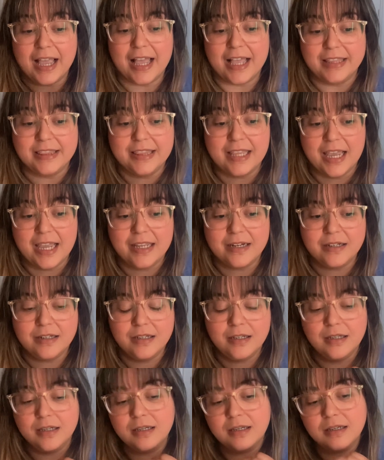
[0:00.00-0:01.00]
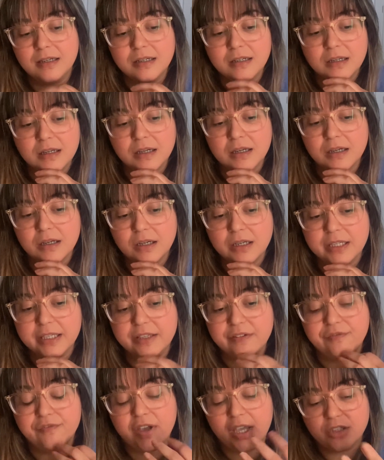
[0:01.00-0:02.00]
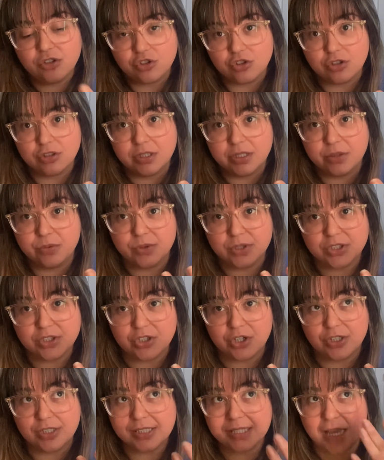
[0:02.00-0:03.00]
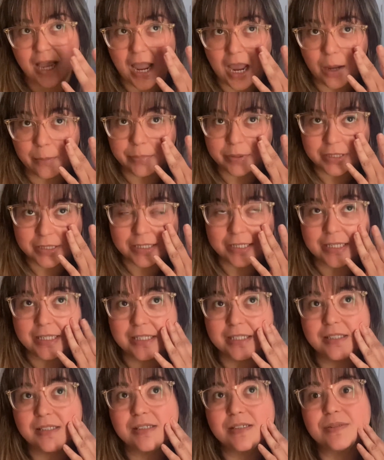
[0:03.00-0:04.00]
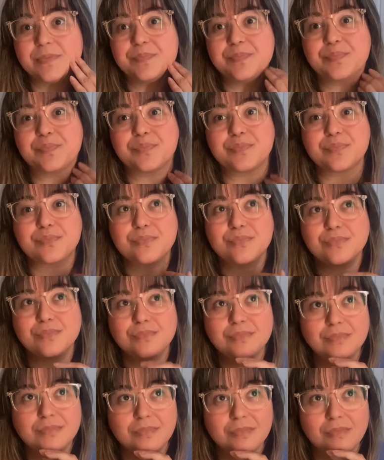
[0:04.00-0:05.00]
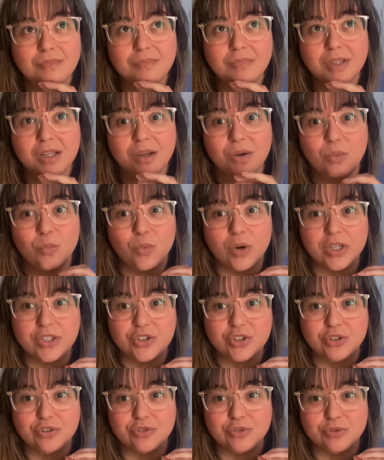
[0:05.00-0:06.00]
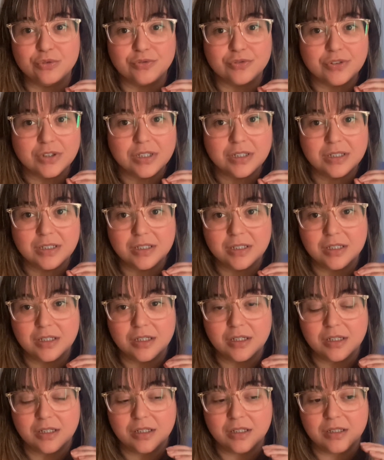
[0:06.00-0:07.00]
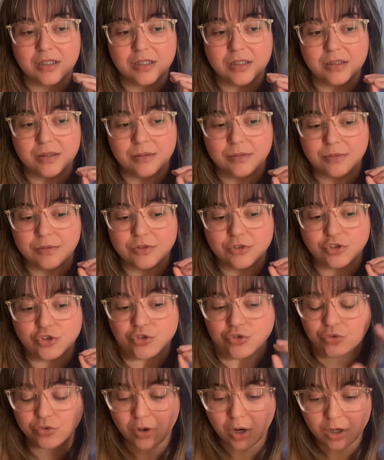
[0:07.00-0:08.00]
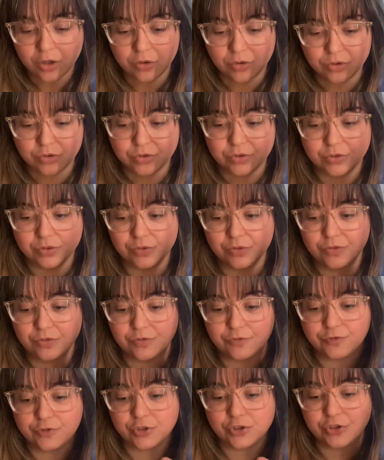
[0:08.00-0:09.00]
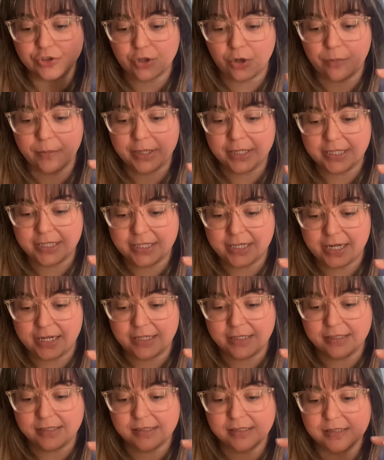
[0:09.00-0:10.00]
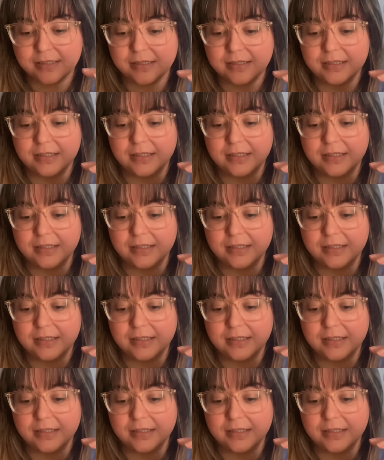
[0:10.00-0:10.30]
And then eventually what starts to happen is when you've struggled for so many days,